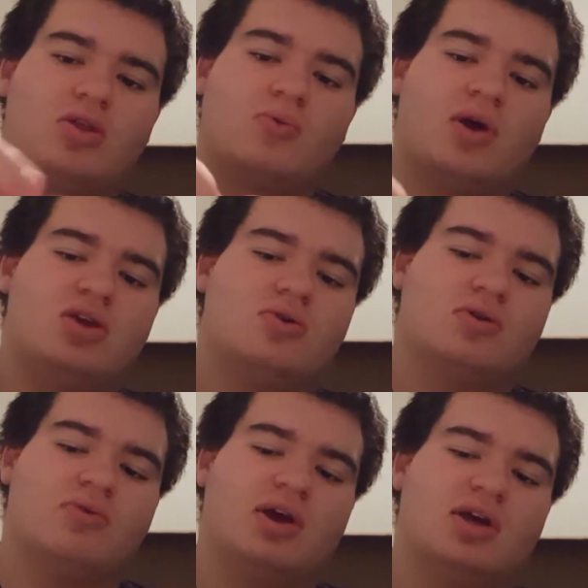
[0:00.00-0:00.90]
Another
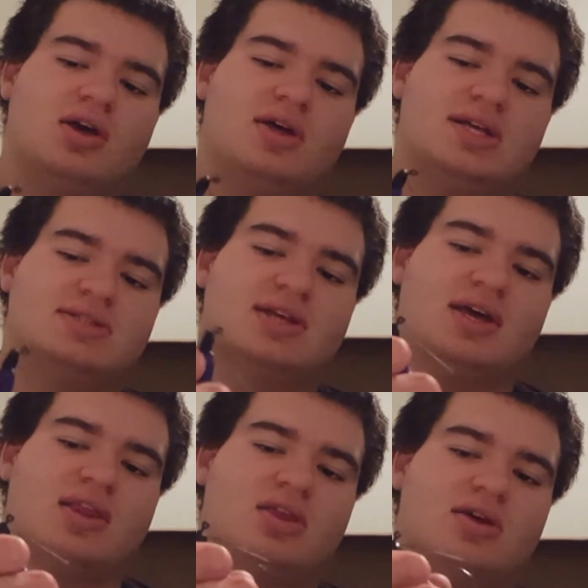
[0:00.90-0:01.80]
way you can rig it
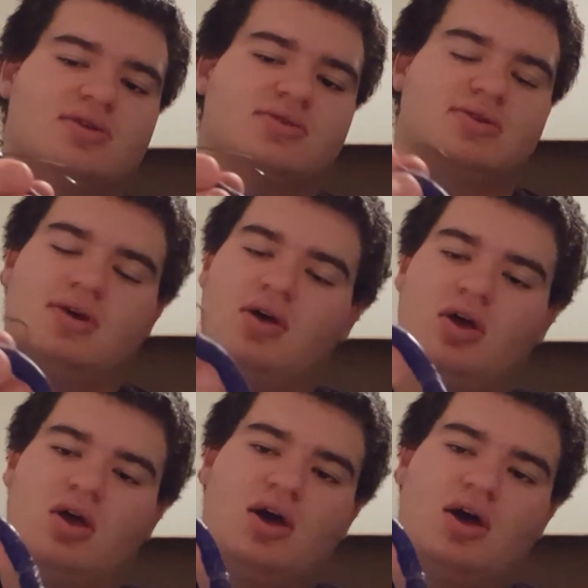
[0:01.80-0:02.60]
is like this.